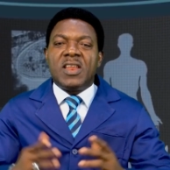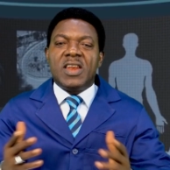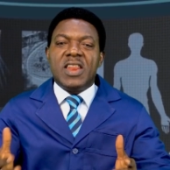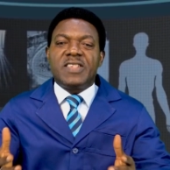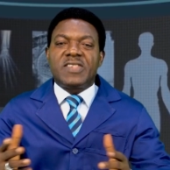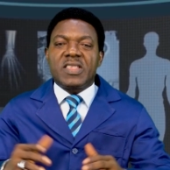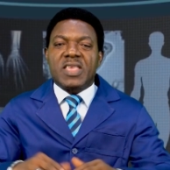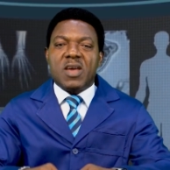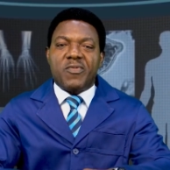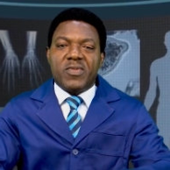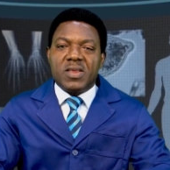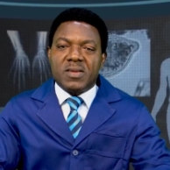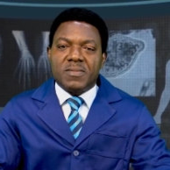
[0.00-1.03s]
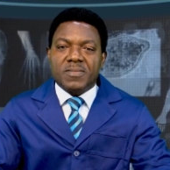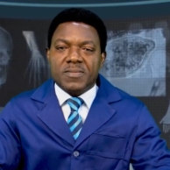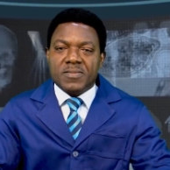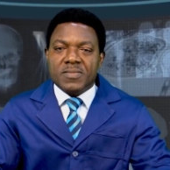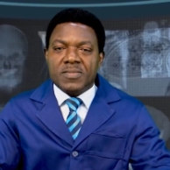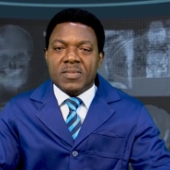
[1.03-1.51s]
Listen carefully.
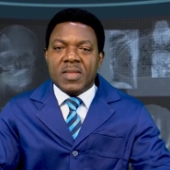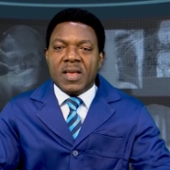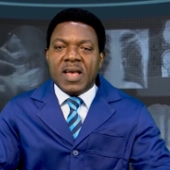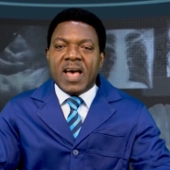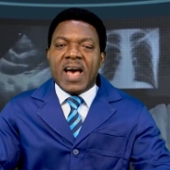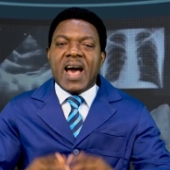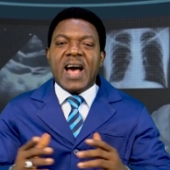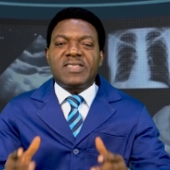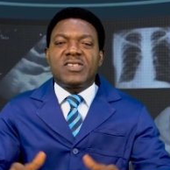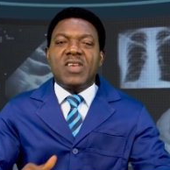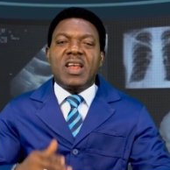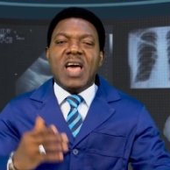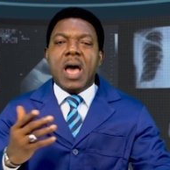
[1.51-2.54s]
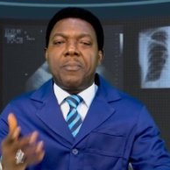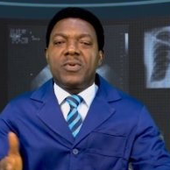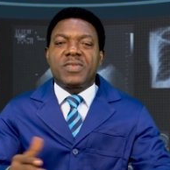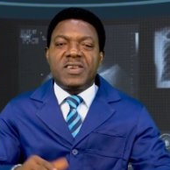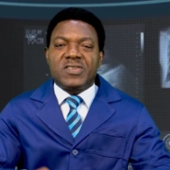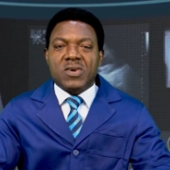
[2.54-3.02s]
Arterial
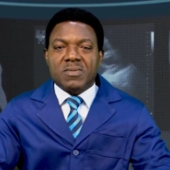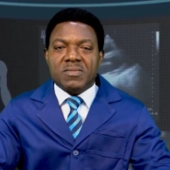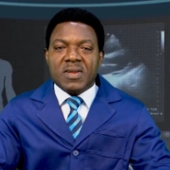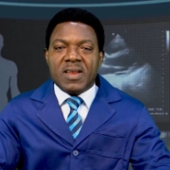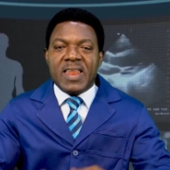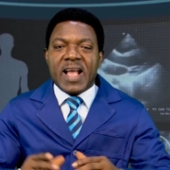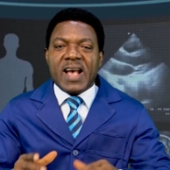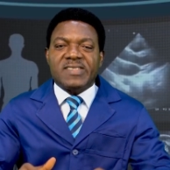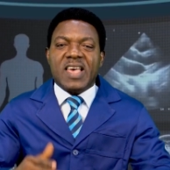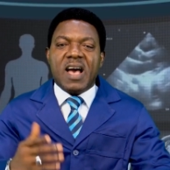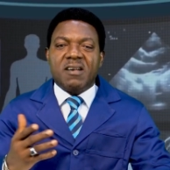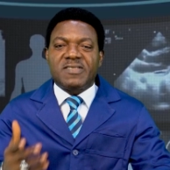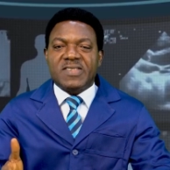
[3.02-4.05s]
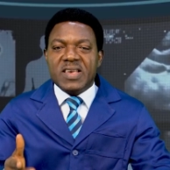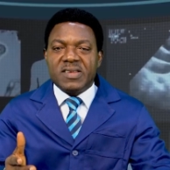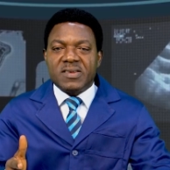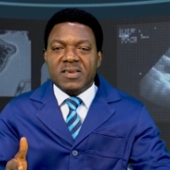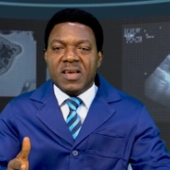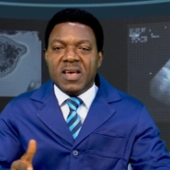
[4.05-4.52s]
hypertension, like as I have
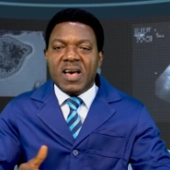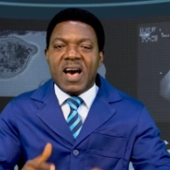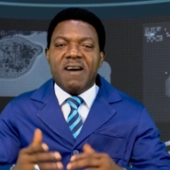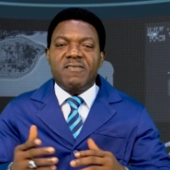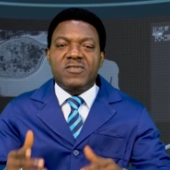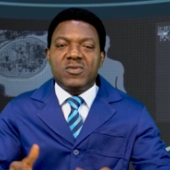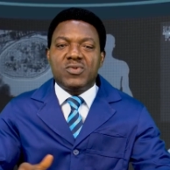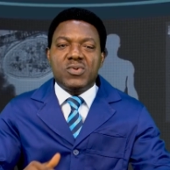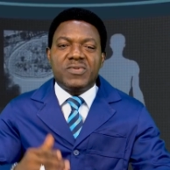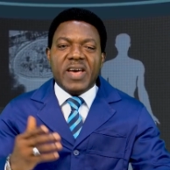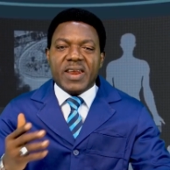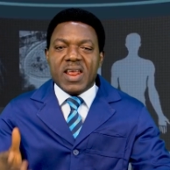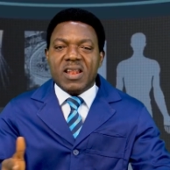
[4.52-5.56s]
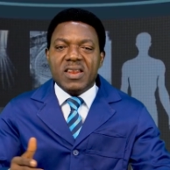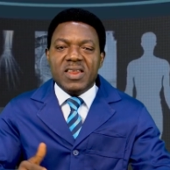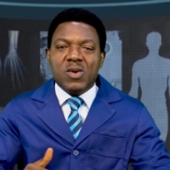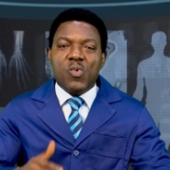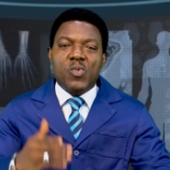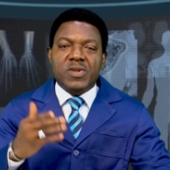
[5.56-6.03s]
said, have to do
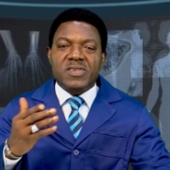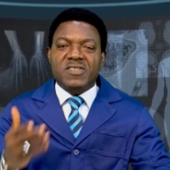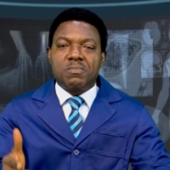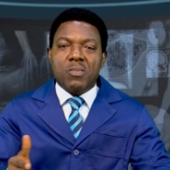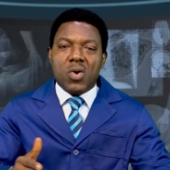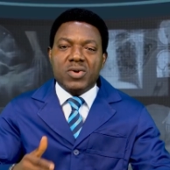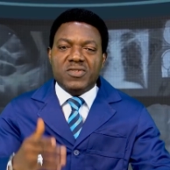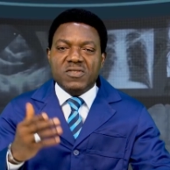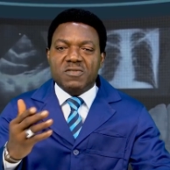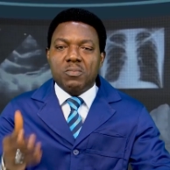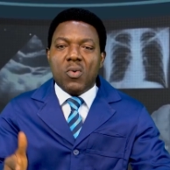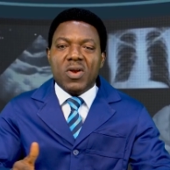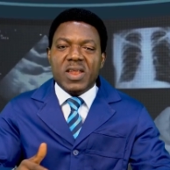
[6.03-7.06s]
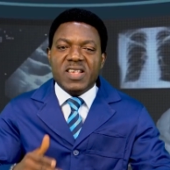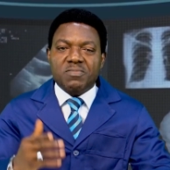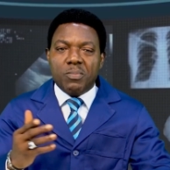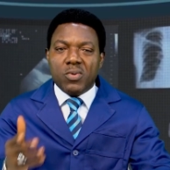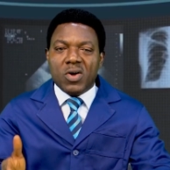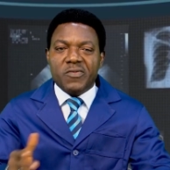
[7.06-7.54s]
directly with small to
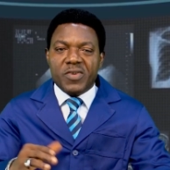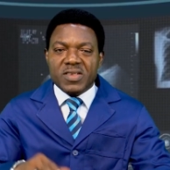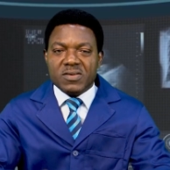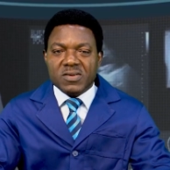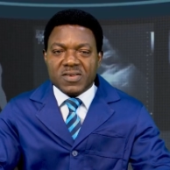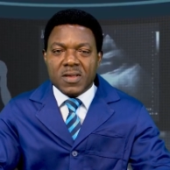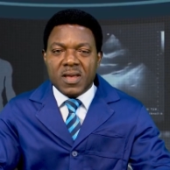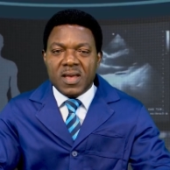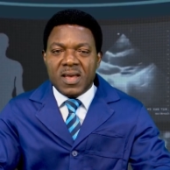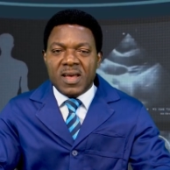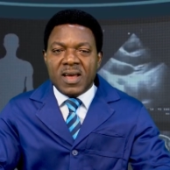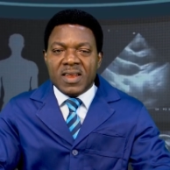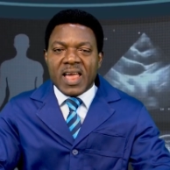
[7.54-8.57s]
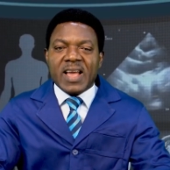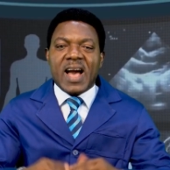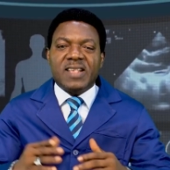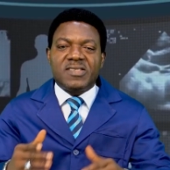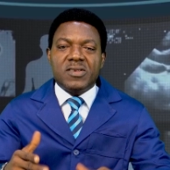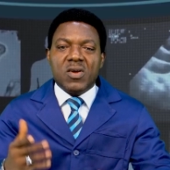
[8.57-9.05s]
smallest blood vessels, like
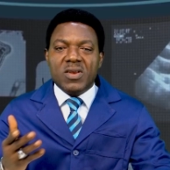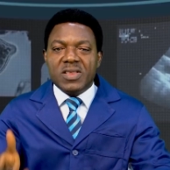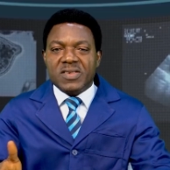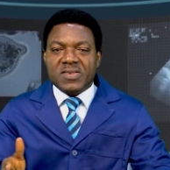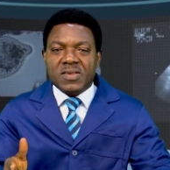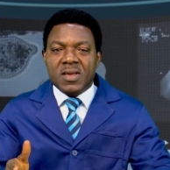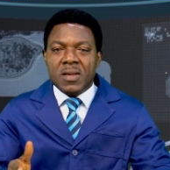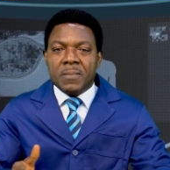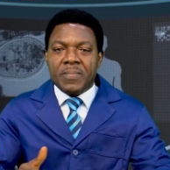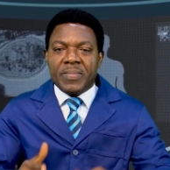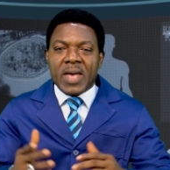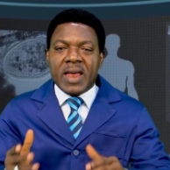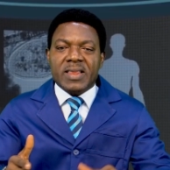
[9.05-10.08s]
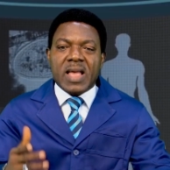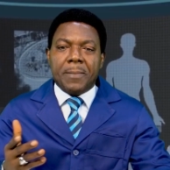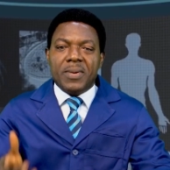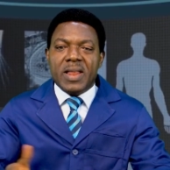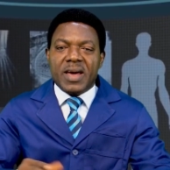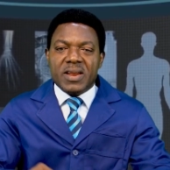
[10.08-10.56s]
arterioles and
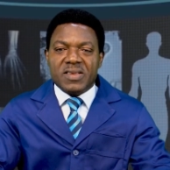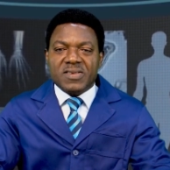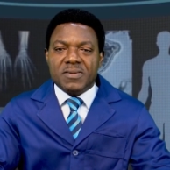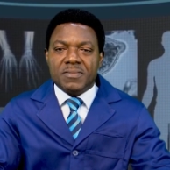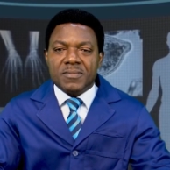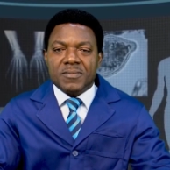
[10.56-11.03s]
capillaries.